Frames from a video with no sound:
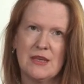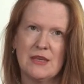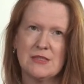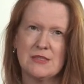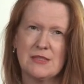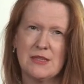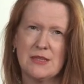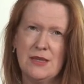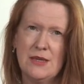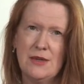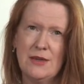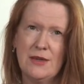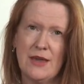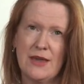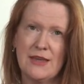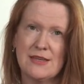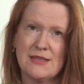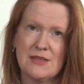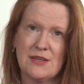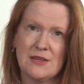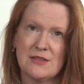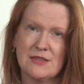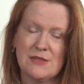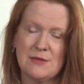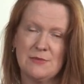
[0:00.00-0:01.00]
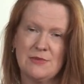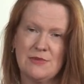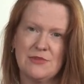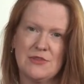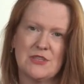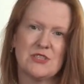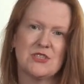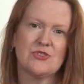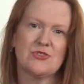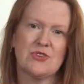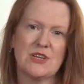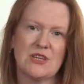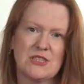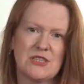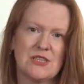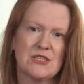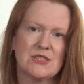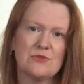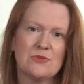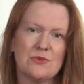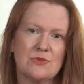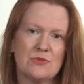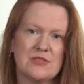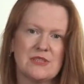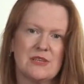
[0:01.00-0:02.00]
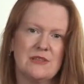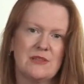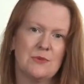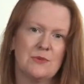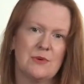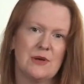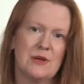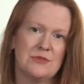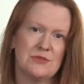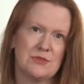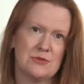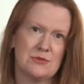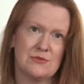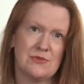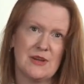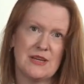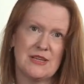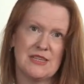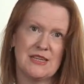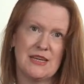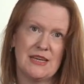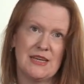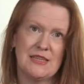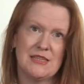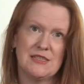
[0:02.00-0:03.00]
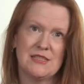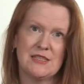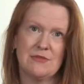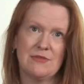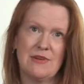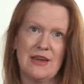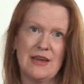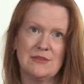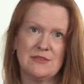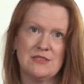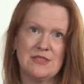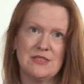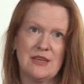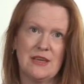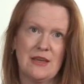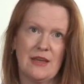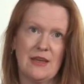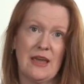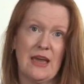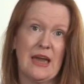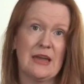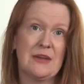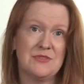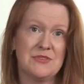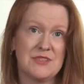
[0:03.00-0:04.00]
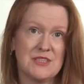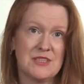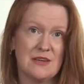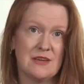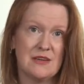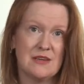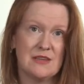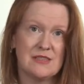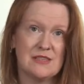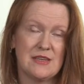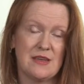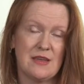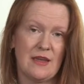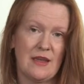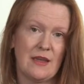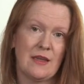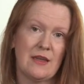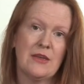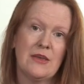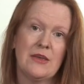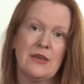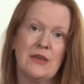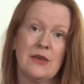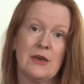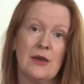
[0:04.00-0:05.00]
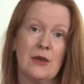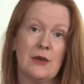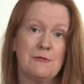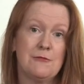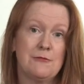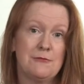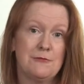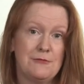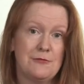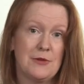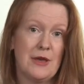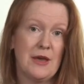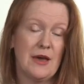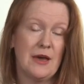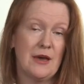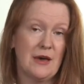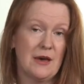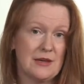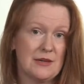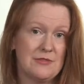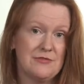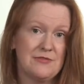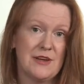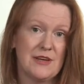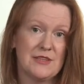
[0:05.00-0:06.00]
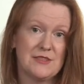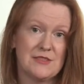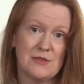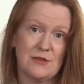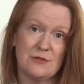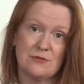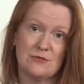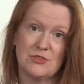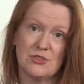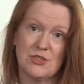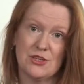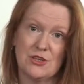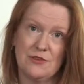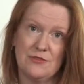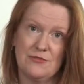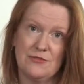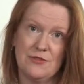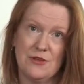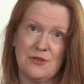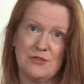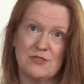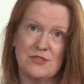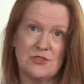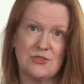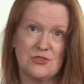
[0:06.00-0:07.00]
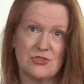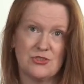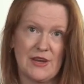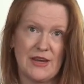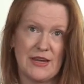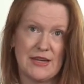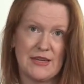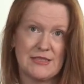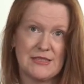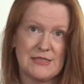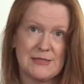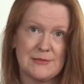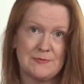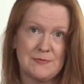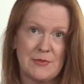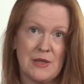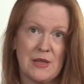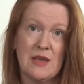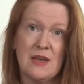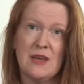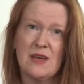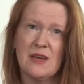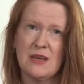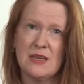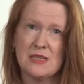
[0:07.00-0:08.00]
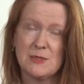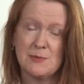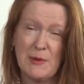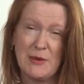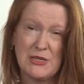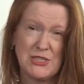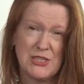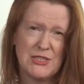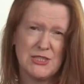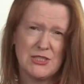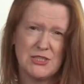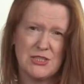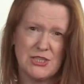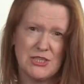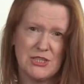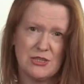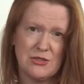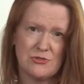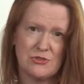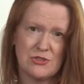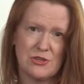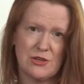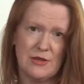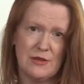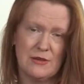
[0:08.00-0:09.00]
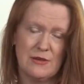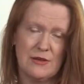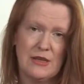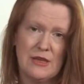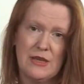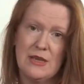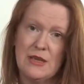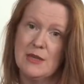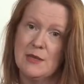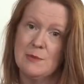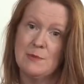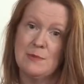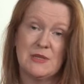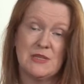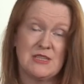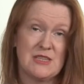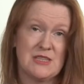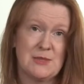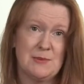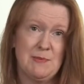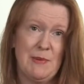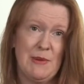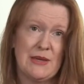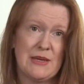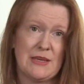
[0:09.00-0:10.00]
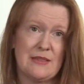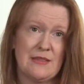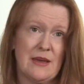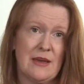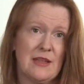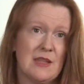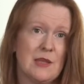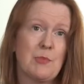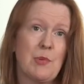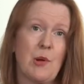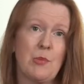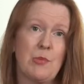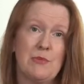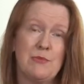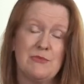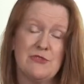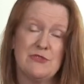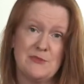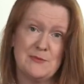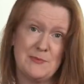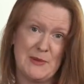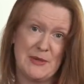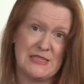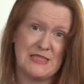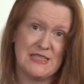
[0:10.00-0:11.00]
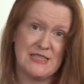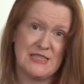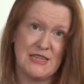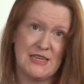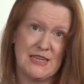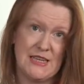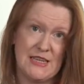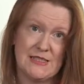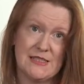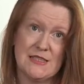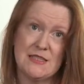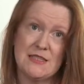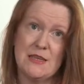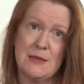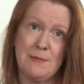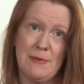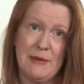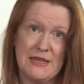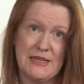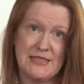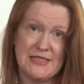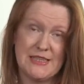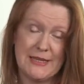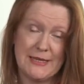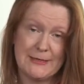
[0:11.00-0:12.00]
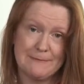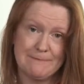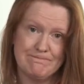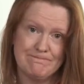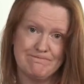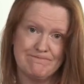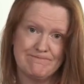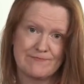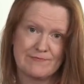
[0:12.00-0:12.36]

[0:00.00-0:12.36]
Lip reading: So the UK has got some of the strictest rules in the world already surrounding advertising of high fat, salt and sugar foods and drinks, especially to children, but despite that, the problem of obesity isn't abating.